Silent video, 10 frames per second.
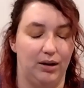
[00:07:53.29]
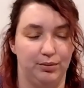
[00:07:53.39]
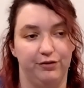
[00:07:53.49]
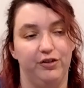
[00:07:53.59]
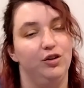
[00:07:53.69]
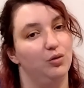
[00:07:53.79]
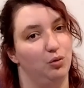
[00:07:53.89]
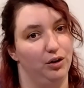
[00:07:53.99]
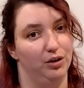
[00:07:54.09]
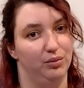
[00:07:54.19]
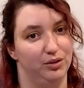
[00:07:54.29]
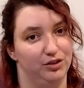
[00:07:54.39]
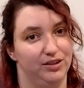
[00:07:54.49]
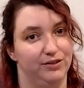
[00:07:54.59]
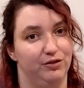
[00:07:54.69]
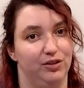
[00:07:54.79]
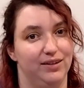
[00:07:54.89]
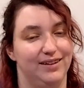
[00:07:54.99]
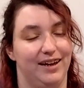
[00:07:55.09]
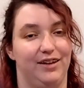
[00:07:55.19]
I prefer oil washes for
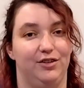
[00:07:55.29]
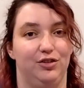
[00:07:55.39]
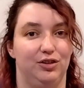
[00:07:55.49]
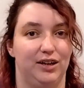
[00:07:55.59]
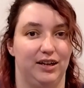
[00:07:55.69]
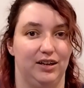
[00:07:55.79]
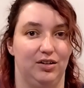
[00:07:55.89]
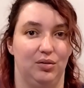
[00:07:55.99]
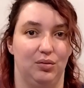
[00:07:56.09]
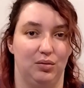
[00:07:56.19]
this, as you can